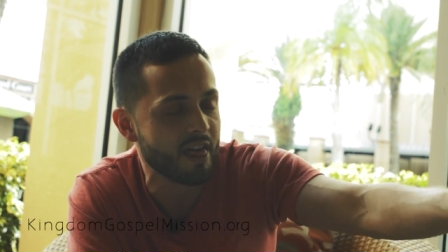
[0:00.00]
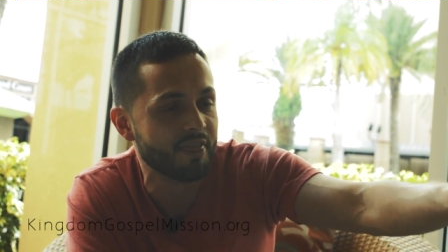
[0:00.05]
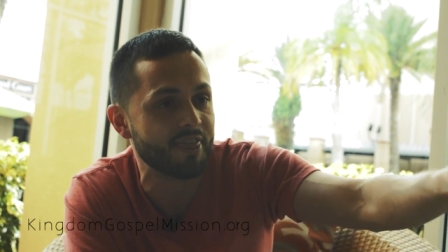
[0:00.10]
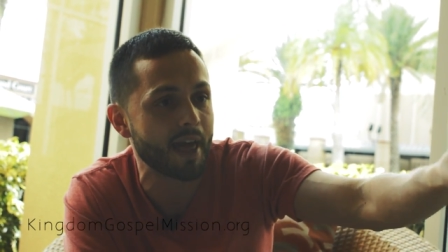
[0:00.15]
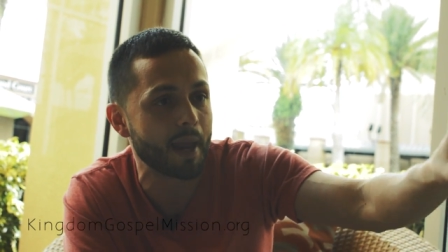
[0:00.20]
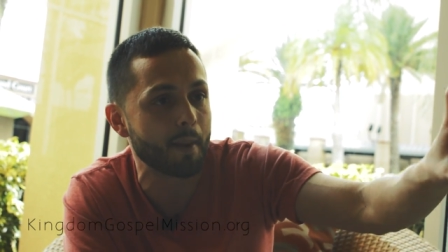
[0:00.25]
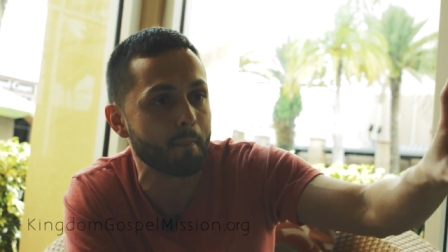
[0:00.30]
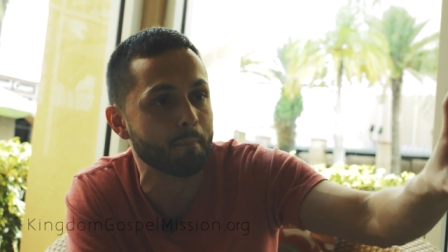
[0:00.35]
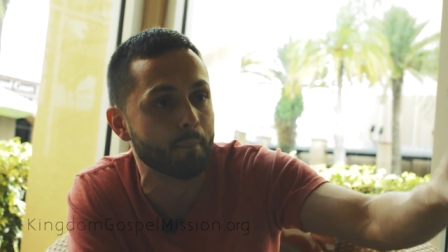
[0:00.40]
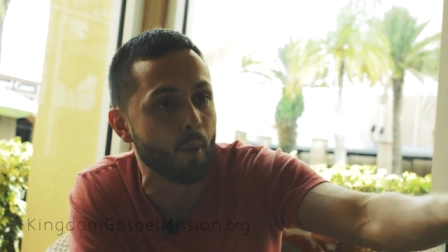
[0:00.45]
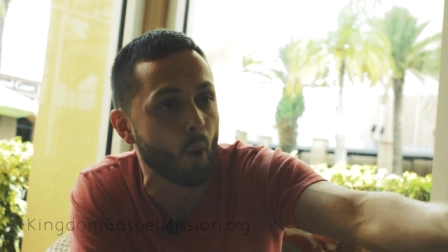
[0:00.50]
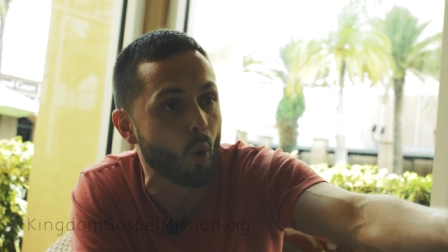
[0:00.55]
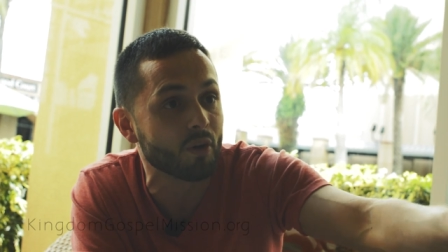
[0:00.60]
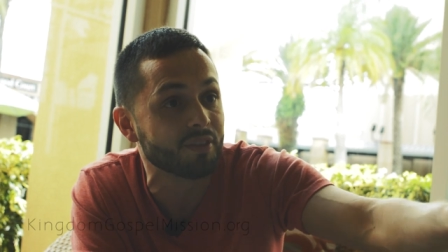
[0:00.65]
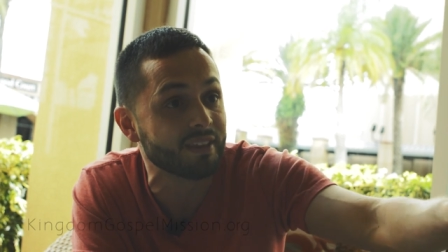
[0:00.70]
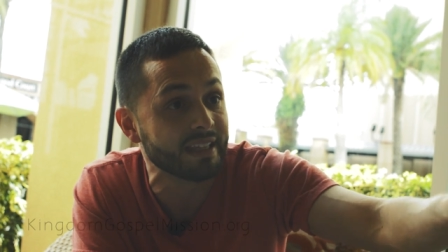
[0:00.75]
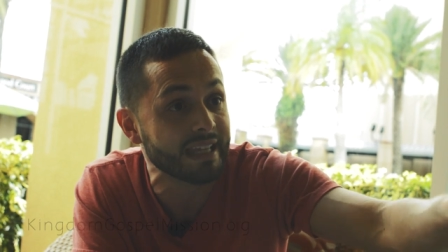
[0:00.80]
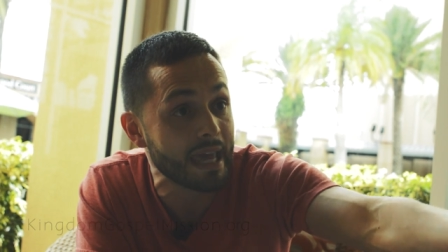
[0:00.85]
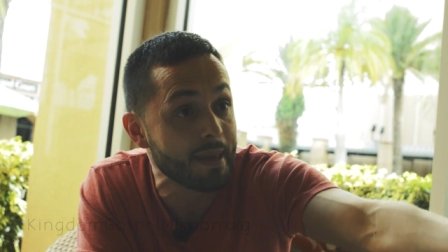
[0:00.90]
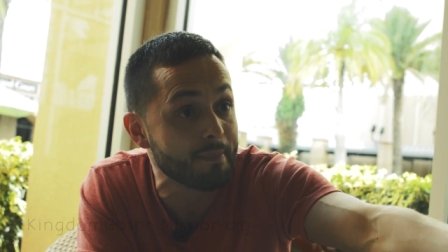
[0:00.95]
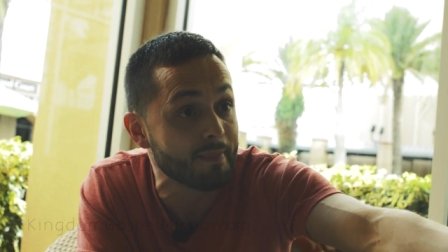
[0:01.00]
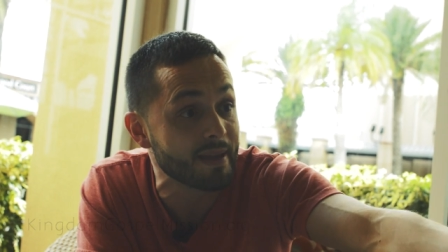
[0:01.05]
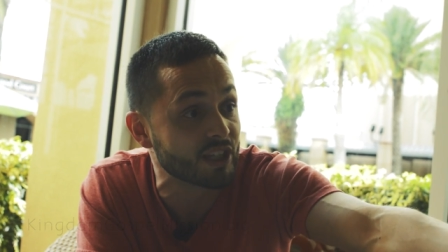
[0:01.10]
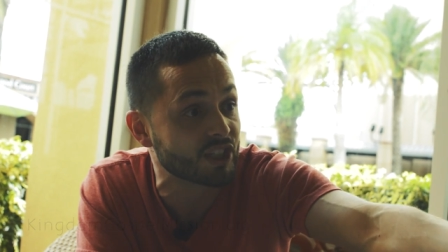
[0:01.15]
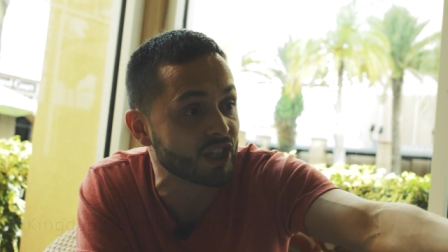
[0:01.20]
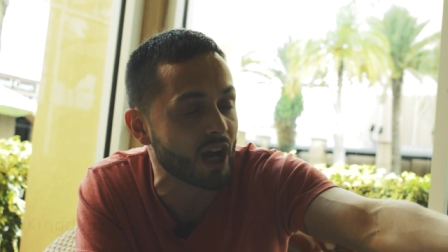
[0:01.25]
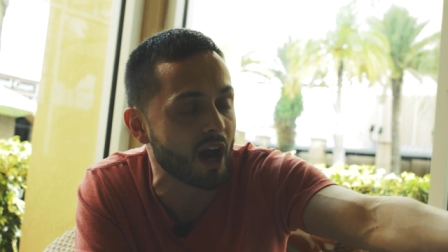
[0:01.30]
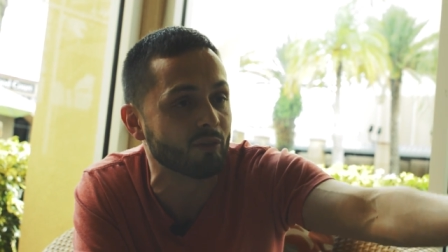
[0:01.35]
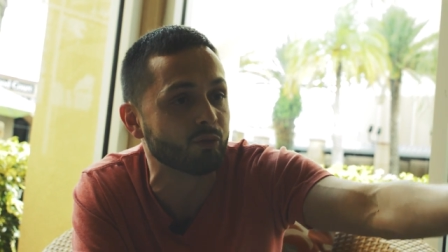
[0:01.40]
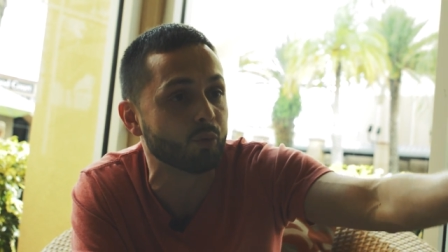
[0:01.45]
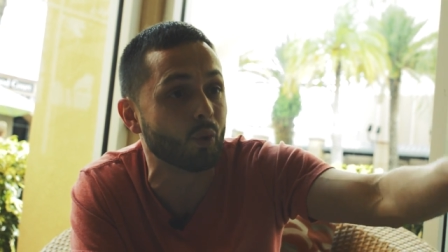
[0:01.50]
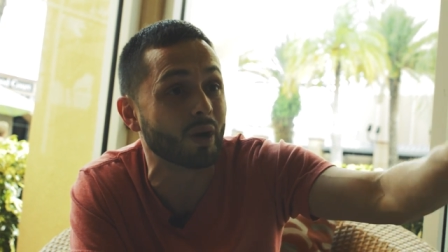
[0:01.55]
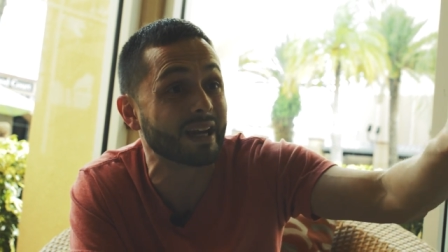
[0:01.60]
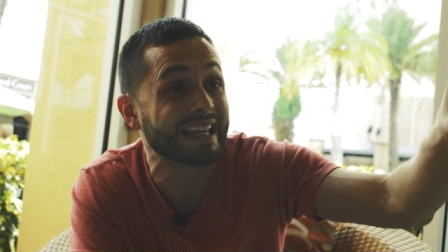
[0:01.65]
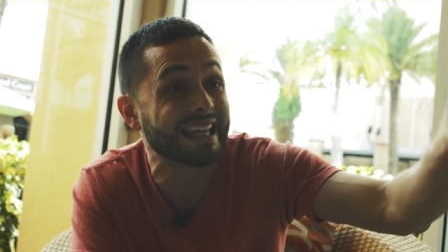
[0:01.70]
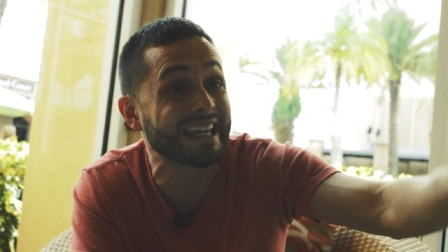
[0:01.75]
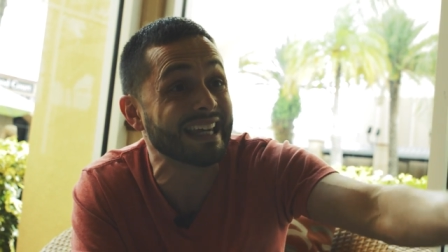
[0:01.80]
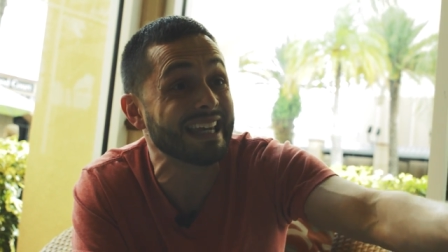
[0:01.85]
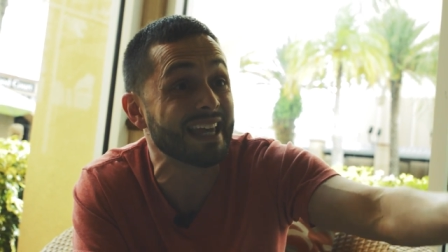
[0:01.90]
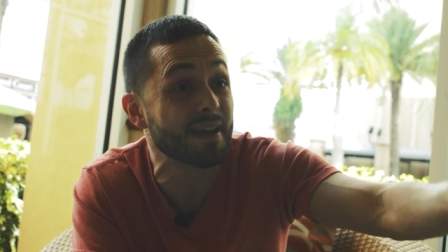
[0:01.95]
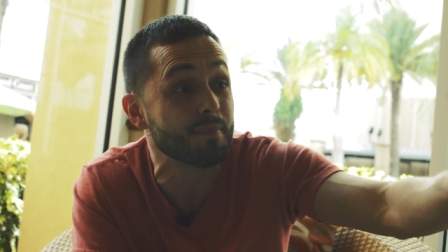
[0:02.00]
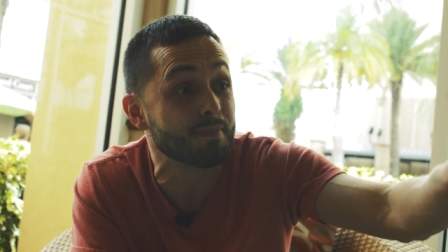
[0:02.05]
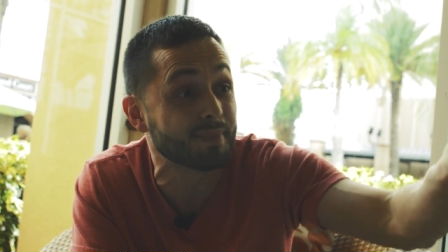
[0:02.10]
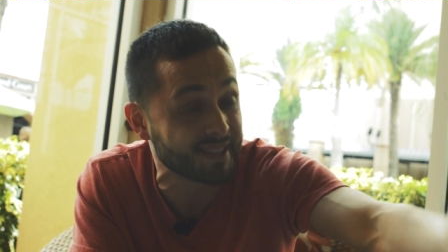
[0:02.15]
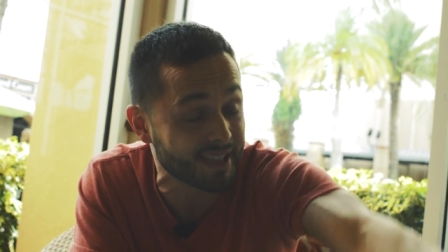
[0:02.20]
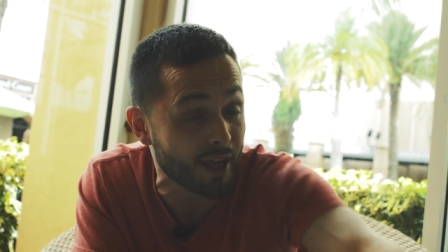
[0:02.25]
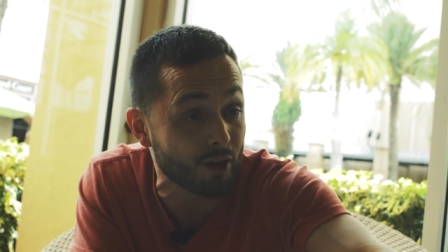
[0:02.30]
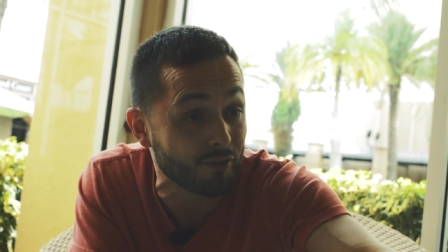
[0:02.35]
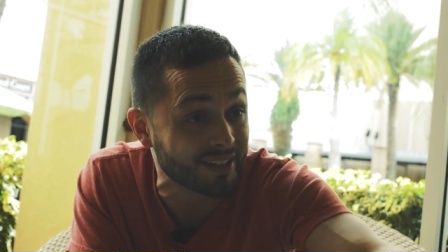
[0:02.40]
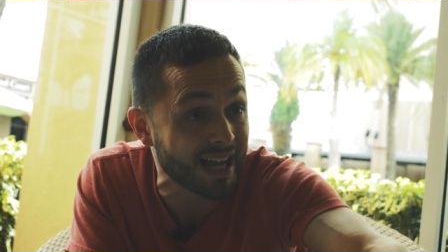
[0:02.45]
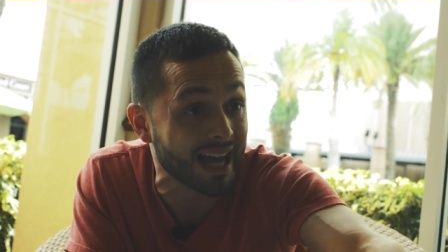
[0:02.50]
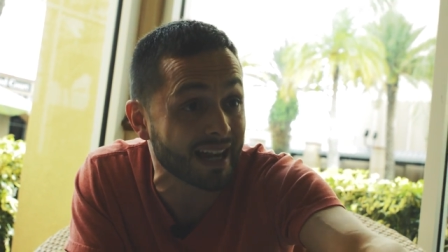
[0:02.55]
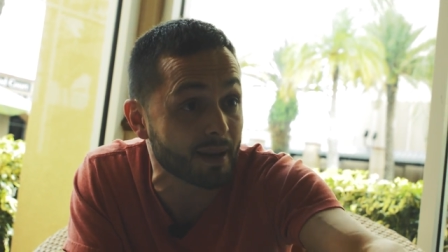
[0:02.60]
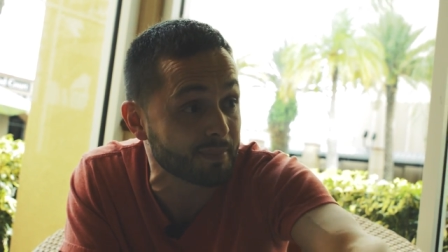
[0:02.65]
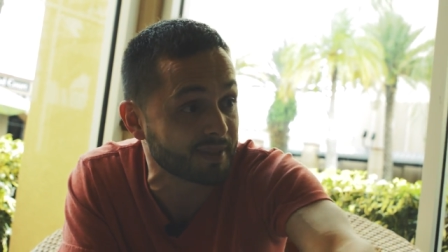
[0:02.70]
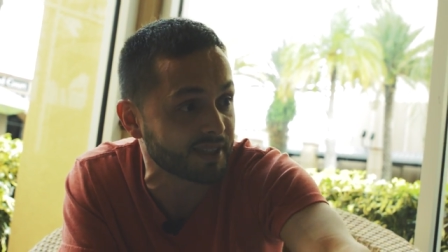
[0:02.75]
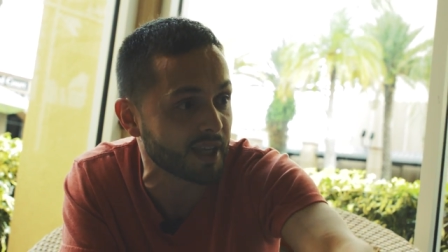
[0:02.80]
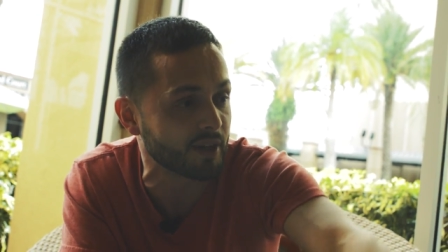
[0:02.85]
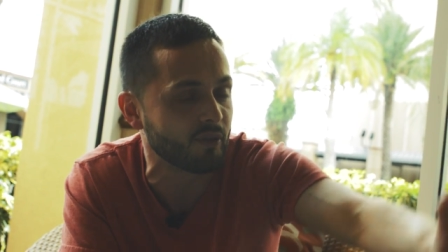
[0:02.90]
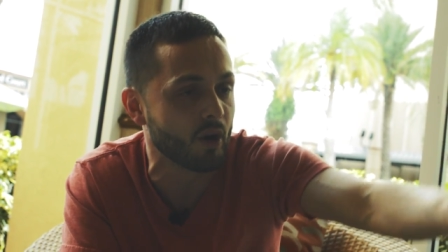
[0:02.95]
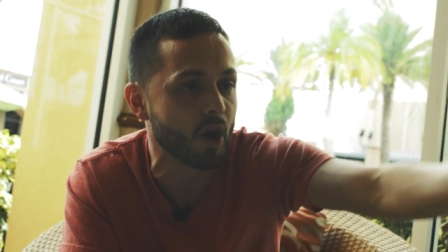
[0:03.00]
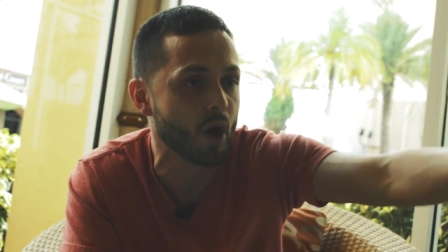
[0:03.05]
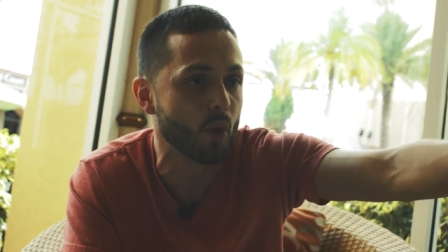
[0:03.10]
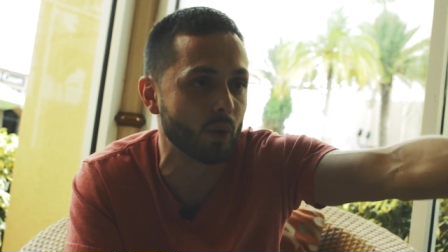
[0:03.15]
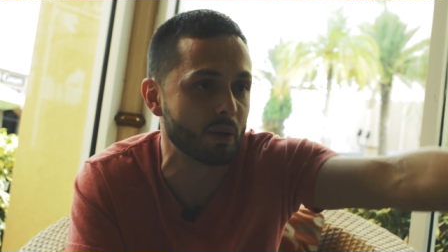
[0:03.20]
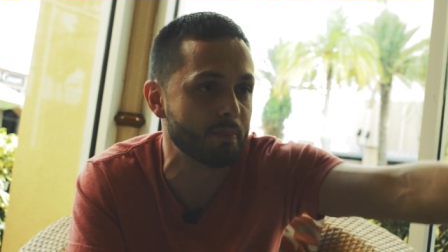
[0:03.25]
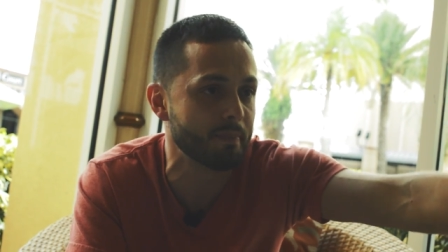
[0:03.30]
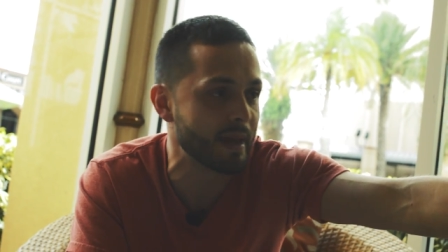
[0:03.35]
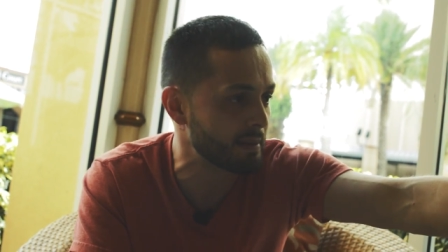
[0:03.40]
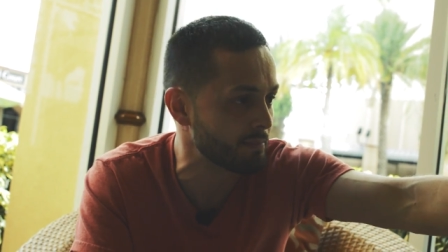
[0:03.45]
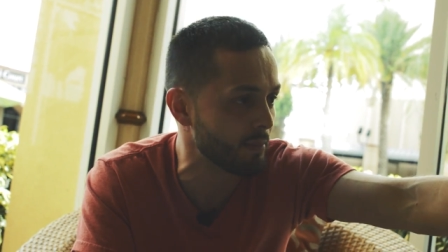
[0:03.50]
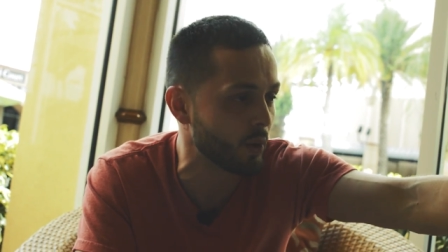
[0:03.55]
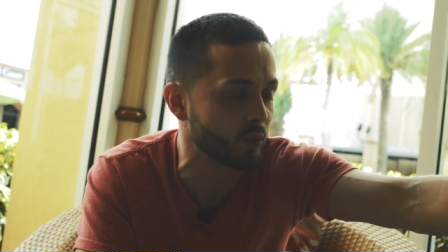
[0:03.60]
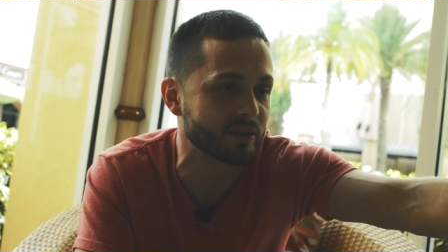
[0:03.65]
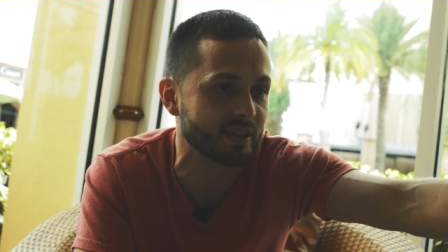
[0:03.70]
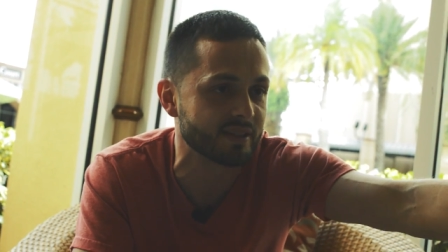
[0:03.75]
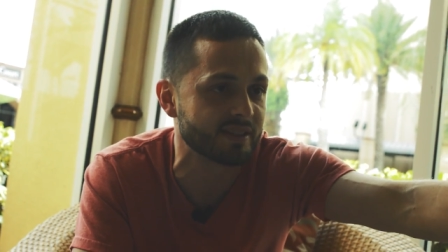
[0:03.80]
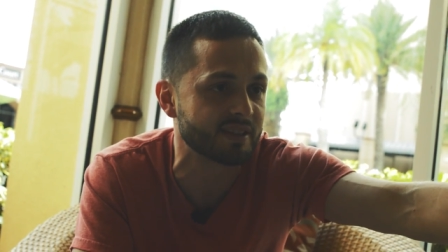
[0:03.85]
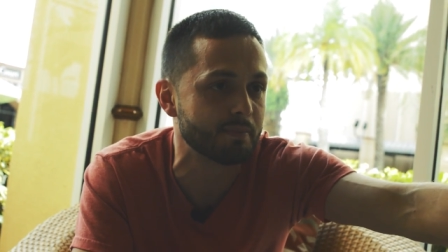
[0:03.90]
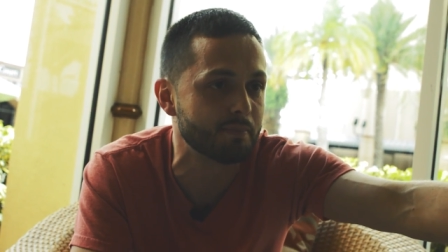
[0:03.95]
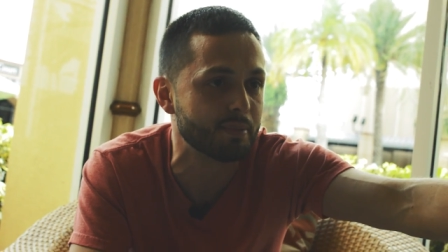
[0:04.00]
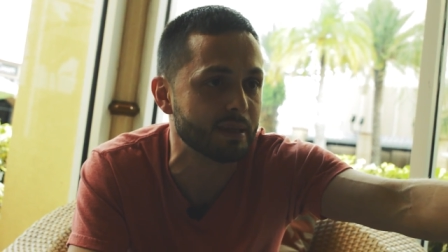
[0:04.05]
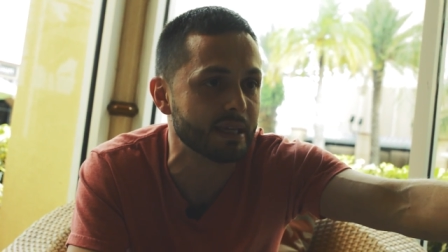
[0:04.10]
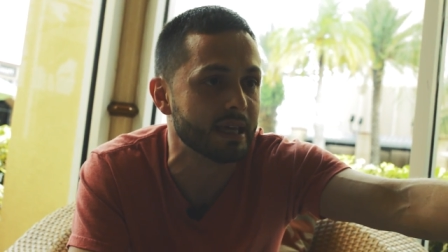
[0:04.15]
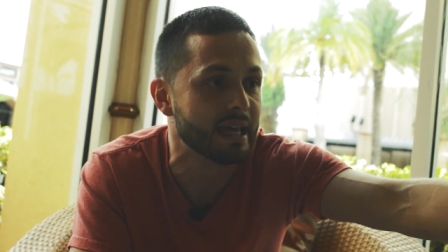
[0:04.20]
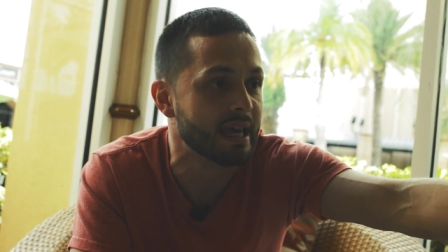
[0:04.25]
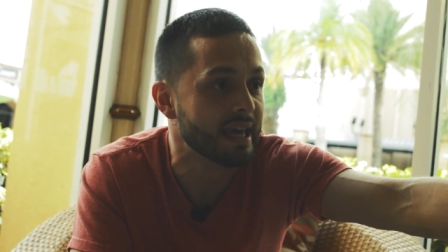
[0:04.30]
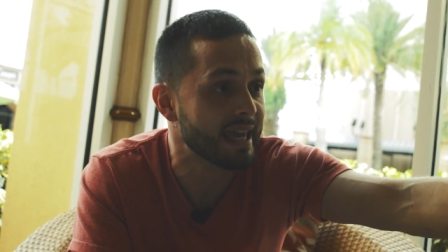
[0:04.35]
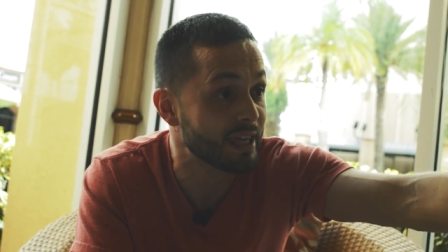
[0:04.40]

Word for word: that bore the image of what he himself, God himself, would make Moses to be.